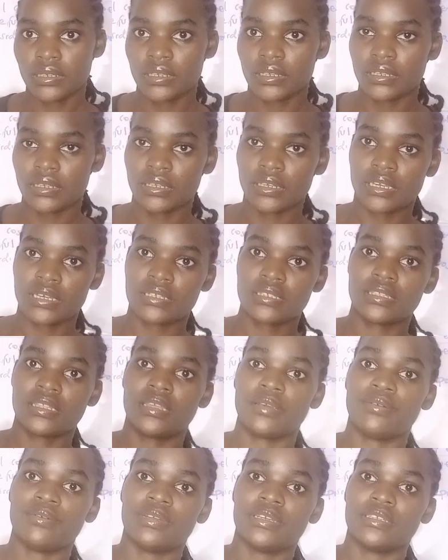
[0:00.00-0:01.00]
In case
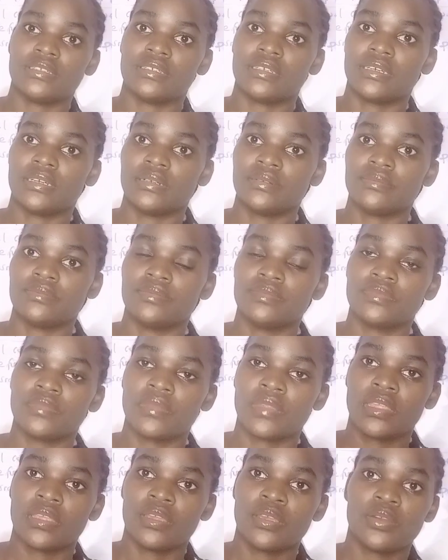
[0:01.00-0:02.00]
there is a
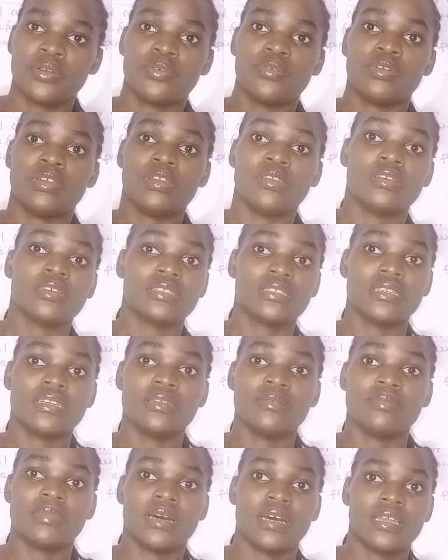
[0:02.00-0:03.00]
reduced
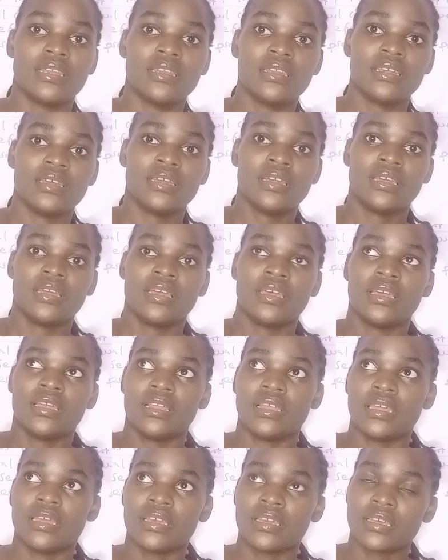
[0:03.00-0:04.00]
demand,
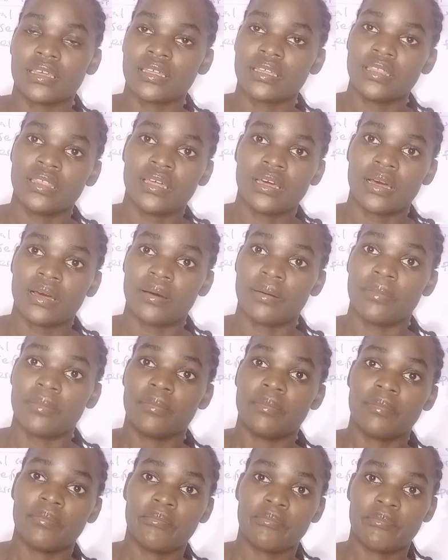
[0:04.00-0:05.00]
like the
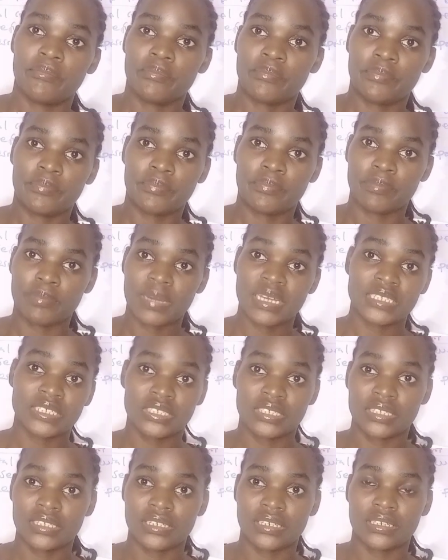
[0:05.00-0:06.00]

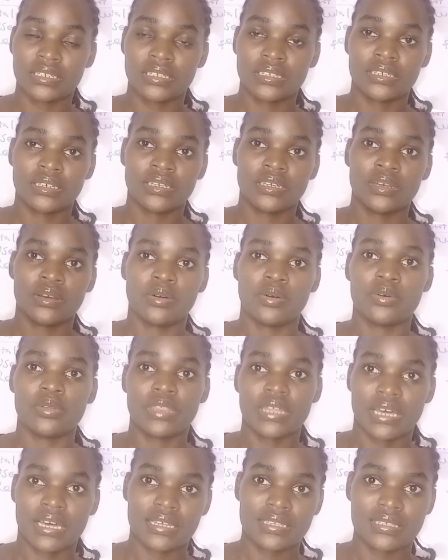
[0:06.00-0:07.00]
machine or
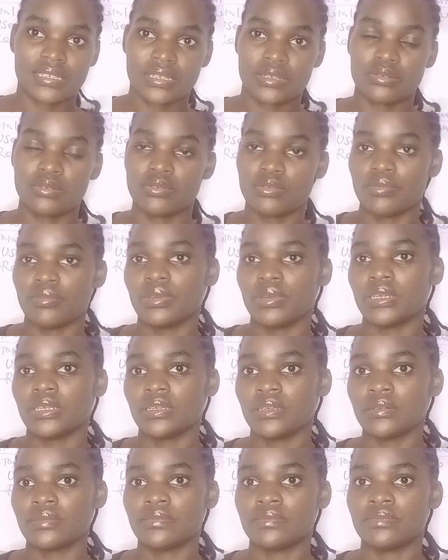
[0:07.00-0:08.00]
the asset will
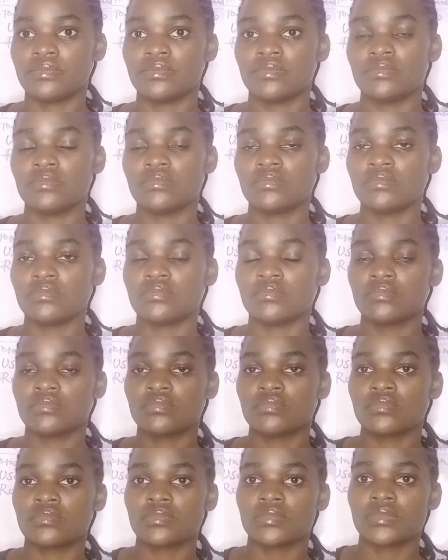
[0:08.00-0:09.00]
be
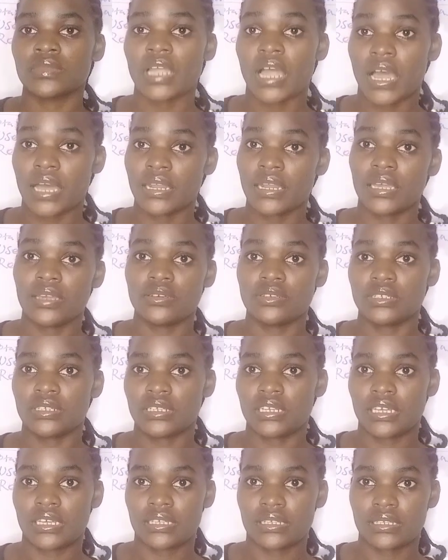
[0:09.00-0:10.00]

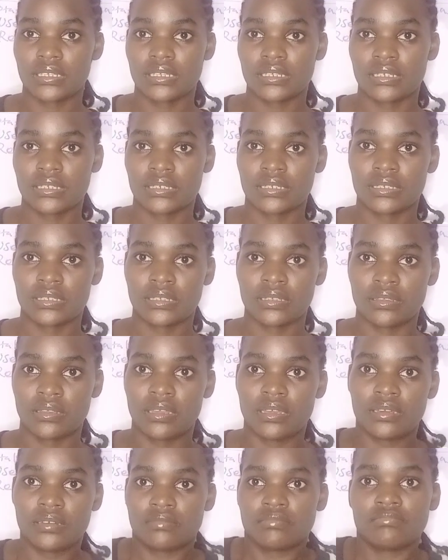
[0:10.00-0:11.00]
underutilized,
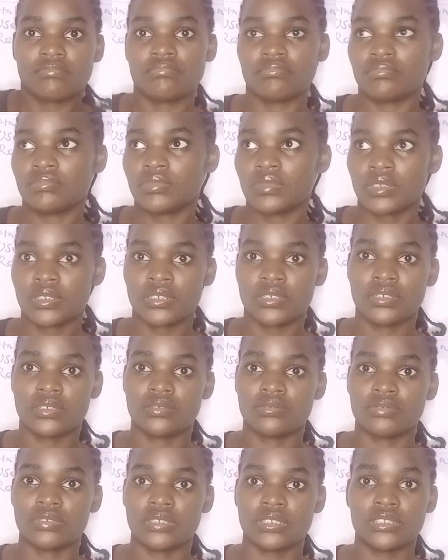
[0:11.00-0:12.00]
then
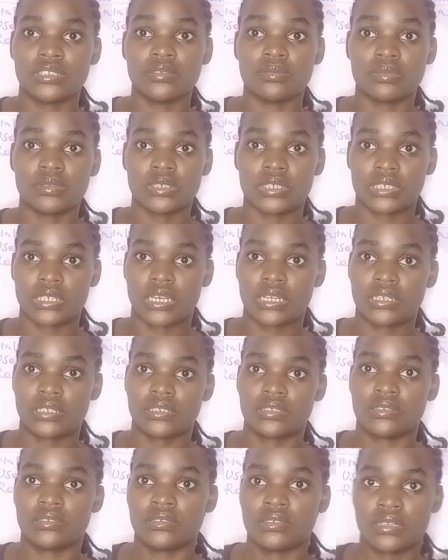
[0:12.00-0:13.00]
it will
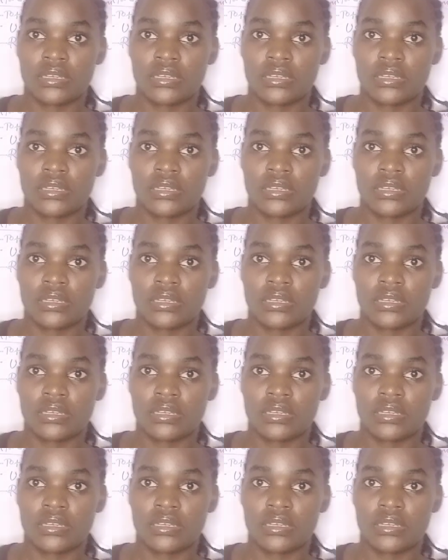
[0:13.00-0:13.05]
depreciate.